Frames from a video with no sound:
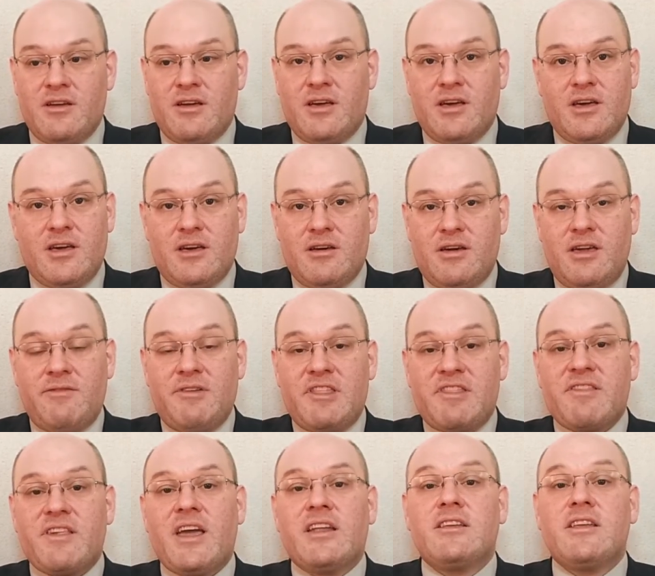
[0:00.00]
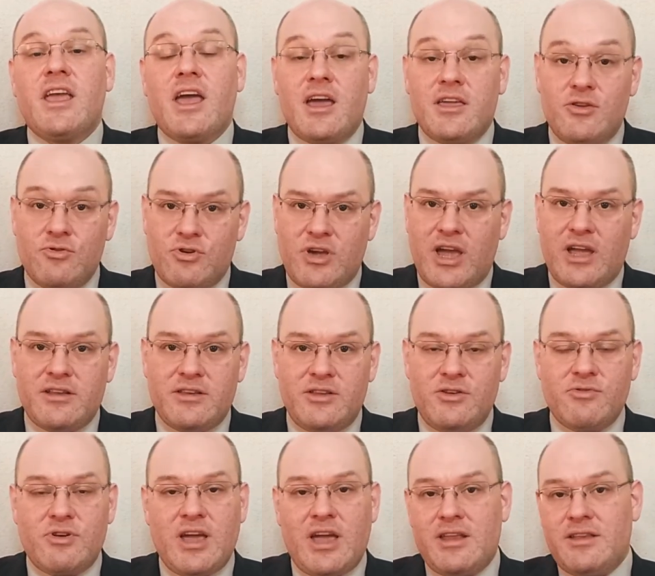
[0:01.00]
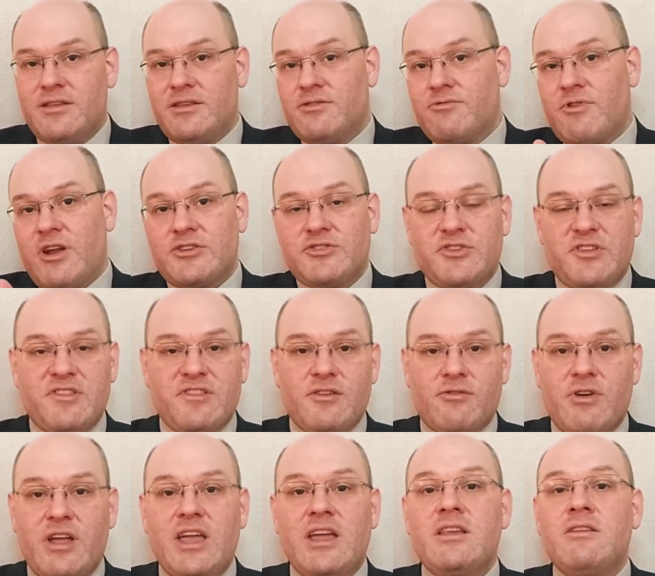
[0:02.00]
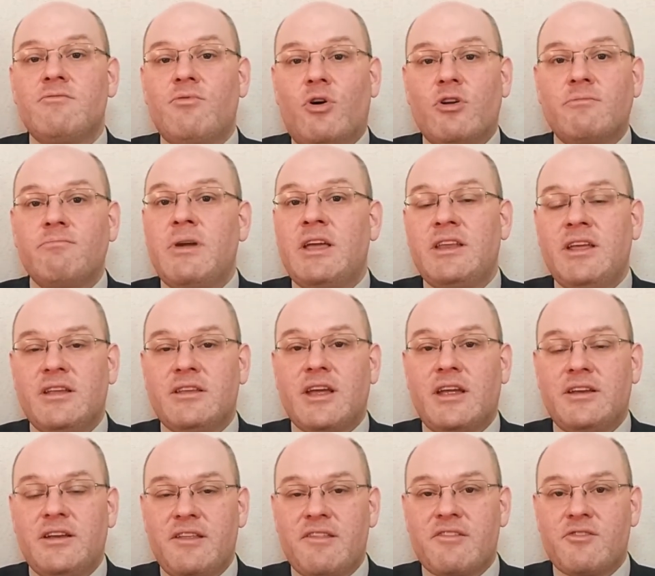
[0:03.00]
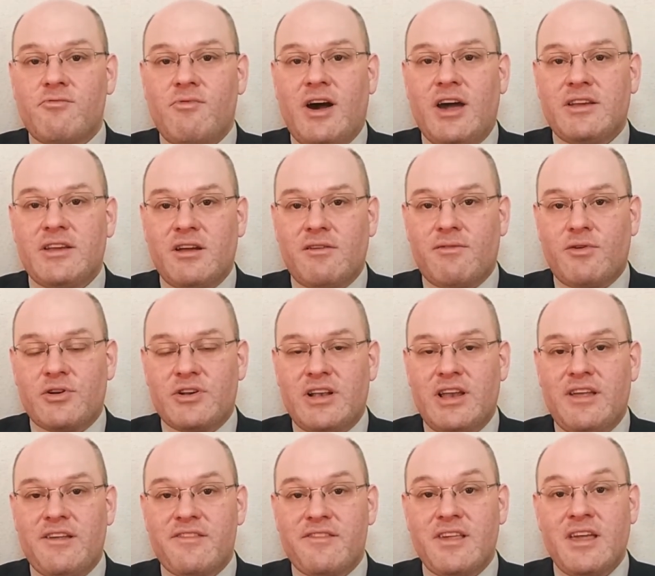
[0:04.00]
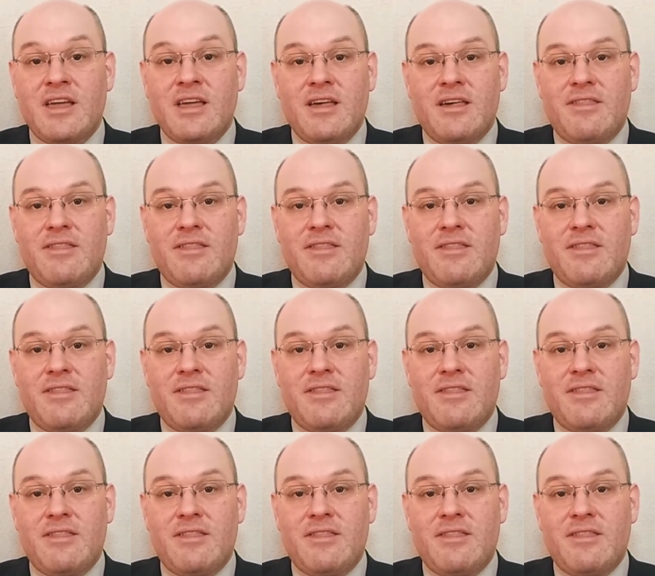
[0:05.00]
If it said, yeah, you can register in 1 minute and it's quite effortless,